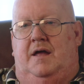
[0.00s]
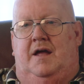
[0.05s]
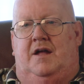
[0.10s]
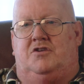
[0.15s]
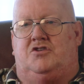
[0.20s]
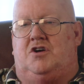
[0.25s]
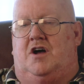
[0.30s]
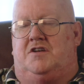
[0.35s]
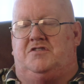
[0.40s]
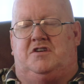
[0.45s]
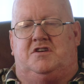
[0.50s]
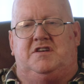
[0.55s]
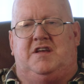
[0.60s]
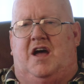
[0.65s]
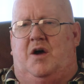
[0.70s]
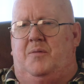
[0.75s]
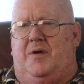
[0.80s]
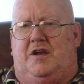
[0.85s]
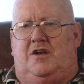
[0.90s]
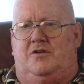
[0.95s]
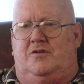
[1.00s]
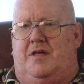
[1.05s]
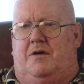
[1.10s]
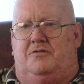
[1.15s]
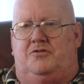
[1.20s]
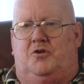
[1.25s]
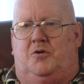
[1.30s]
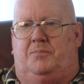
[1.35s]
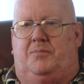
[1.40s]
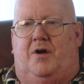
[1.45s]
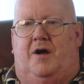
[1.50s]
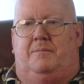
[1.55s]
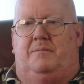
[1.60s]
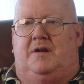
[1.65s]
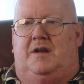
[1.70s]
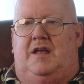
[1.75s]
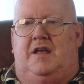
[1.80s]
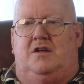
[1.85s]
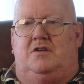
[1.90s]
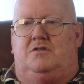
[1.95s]
And John says, yeah, we can do that with no
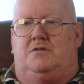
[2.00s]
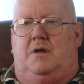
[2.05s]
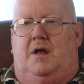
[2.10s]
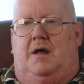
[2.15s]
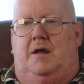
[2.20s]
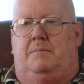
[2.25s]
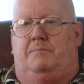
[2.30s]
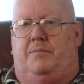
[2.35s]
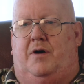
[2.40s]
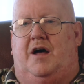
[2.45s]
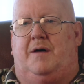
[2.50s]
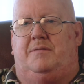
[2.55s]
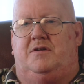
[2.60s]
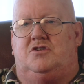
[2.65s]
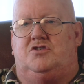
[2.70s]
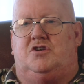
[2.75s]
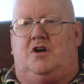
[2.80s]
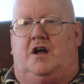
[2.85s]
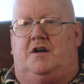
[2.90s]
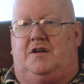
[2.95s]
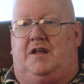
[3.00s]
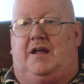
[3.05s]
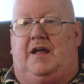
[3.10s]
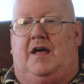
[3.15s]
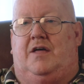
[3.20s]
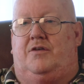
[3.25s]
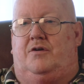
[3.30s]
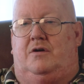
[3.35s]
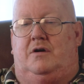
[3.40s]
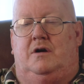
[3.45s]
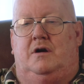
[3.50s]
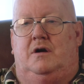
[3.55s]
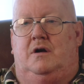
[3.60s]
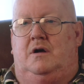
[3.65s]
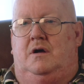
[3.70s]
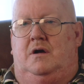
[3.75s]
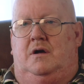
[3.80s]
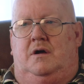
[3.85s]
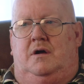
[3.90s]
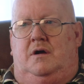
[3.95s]
problem. And he and Bob and John together
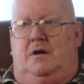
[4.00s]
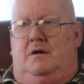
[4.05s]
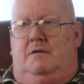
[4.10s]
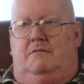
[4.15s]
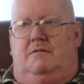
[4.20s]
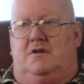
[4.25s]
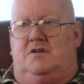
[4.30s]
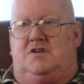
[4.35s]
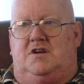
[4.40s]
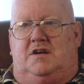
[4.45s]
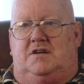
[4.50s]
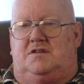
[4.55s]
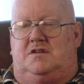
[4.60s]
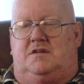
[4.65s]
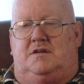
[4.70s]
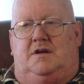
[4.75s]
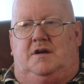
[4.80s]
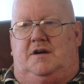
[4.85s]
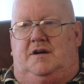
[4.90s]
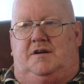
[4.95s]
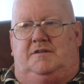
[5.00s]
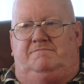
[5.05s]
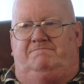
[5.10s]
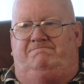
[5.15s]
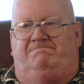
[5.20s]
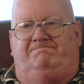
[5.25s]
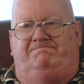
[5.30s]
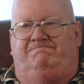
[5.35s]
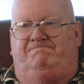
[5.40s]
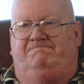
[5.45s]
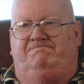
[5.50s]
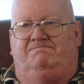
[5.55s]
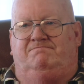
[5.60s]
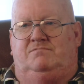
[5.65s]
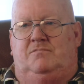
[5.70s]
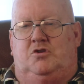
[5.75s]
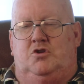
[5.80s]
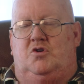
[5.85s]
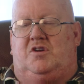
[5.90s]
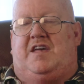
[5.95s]
were just,
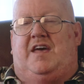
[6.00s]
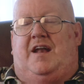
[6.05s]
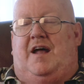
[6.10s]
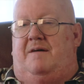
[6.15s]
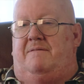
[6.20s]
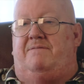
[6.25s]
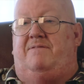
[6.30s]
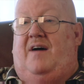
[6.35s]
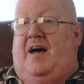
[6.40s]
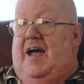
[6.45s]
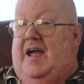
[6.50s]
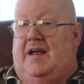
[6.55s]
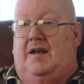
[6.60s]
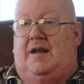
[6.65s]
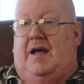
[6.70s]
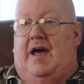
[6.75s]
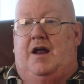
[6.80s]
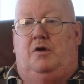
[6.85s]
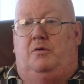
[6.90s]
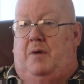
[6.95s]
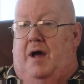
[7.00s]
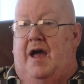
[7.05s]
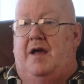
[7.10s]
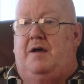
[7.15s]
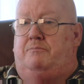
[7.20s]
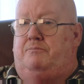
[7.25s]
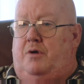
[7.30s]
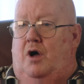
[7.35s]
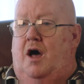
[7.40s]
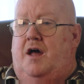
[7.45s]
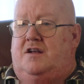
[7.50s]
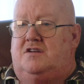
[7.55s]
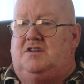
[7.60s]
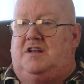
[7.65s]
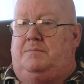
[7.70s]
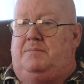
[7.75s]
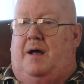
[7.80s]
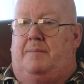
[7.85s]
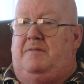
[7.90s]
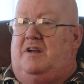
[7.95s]
you cannot find,
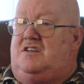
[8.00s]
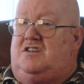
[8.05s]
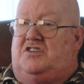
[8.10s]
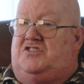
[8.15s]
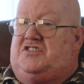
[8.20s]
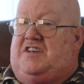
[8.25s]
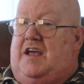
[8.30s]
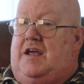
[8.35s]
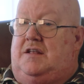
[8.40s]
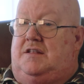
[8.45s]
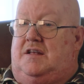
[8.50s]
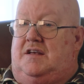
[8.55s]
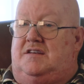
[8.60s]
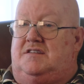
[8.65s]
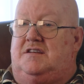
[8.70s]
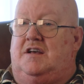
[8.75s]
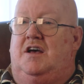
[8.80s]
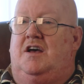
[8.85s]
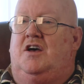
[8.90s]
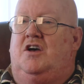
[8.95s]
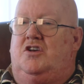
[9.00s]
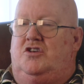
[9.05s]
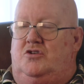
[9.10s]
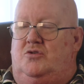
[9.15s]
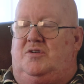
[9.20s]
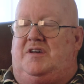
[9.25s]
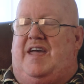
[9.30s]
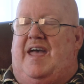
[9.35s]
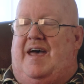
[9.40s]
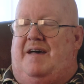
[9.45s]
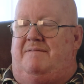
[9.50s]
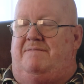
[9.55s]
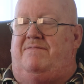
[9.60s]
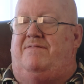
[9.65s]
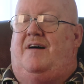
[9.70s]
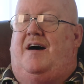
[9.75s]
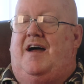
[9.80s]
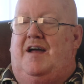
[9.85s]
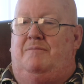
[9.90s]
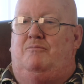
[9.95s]
honestly, I'm not just saying this, you can't
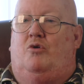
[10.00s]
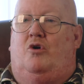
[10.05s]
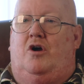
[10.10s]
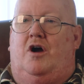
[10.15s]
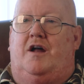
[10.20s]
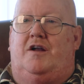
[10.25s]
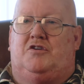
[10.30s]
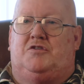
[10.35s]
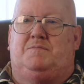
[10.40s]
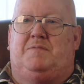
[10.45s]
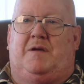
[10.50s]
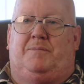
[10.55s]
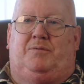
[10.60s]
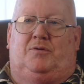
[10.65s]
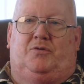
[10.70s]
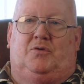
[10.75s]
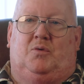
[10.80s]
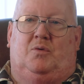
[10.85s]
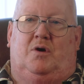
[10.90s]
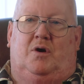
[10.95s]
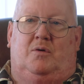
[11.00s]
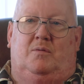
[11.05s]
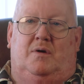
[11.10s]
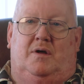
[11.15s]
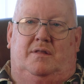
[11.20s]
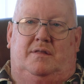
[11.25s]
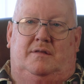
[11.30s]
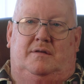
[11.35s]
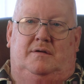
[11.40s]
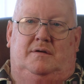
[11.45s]
find more honest people to work with,